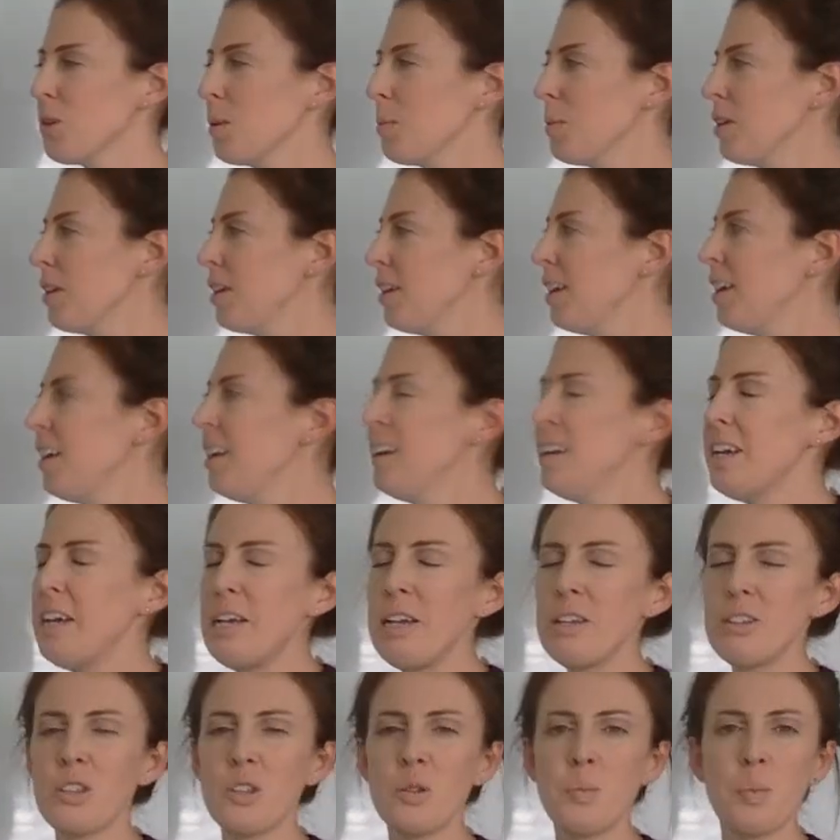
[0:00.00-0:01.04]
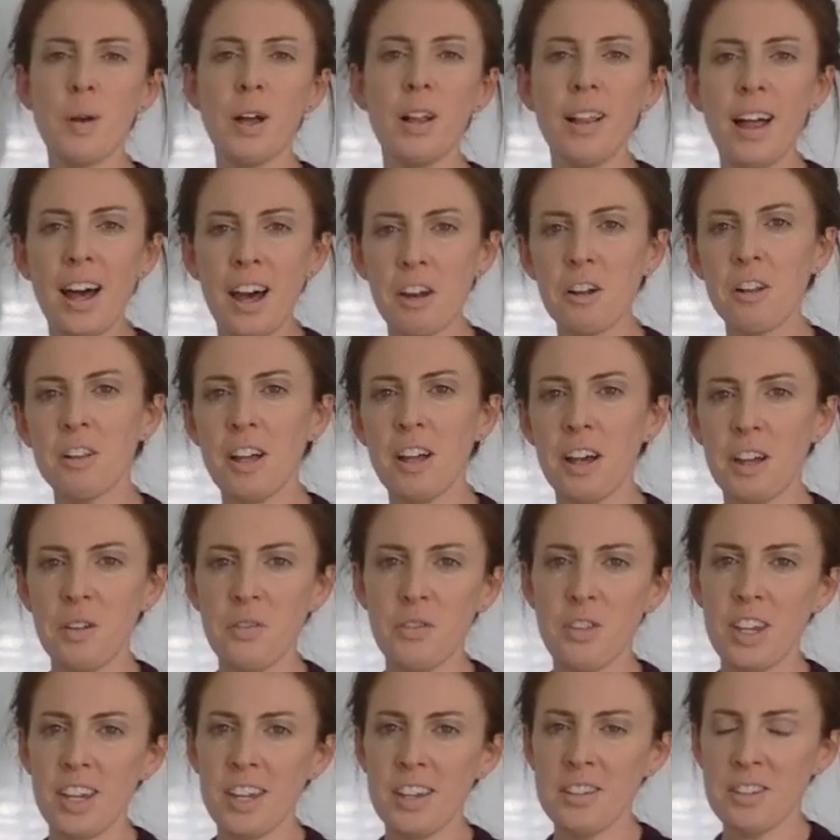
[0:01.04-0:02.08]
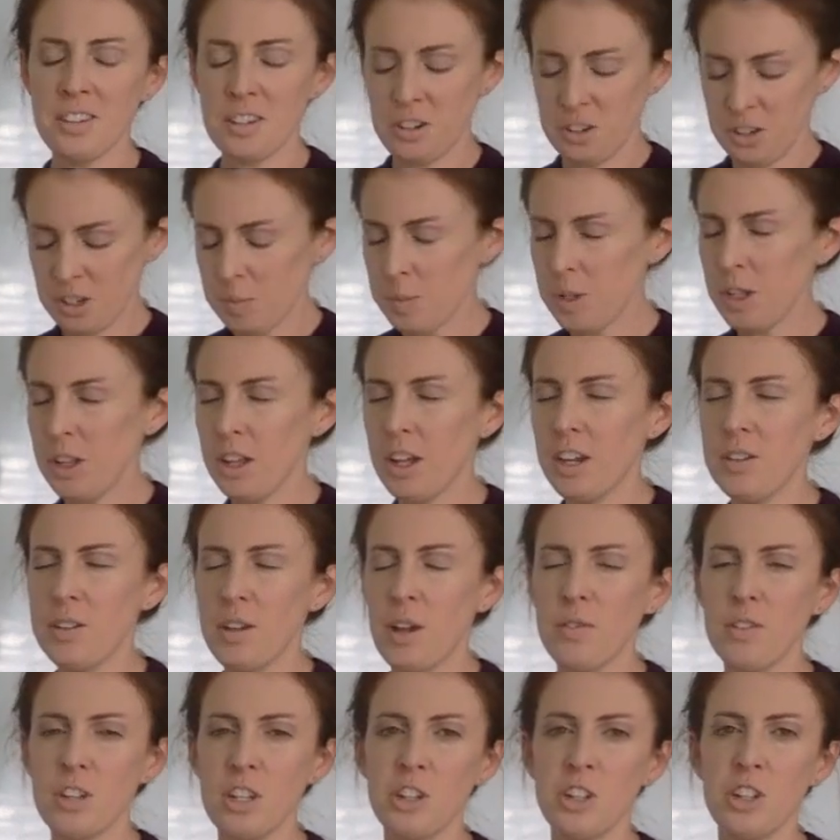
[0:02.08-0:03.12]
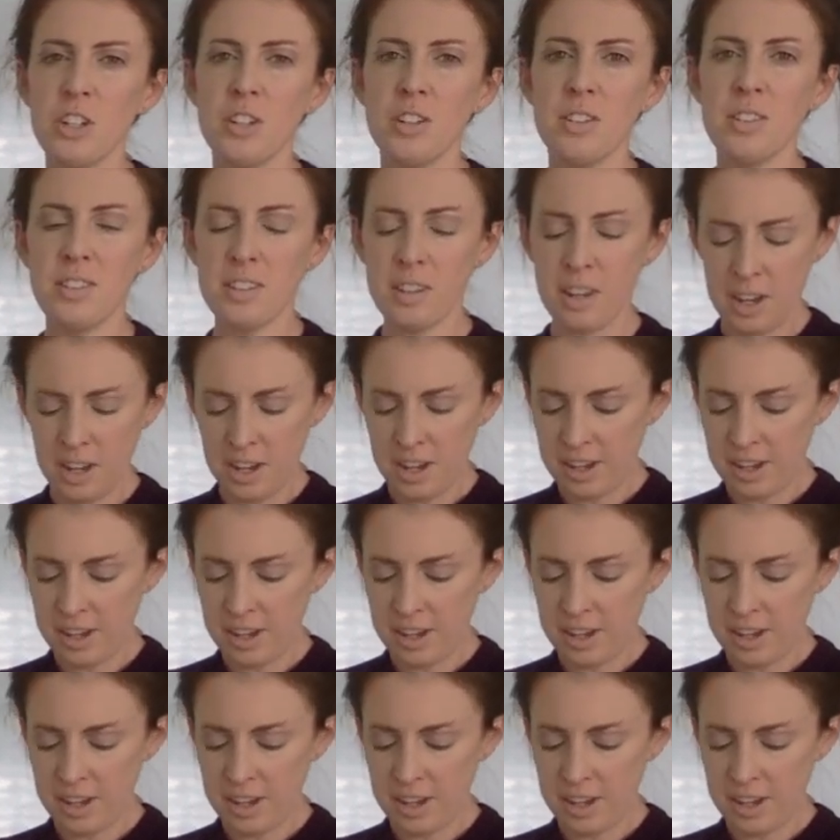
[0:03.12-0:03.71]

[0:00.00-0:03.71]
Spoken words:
So I'm going to spell out a lot of things, there's going to be a lot of definitions.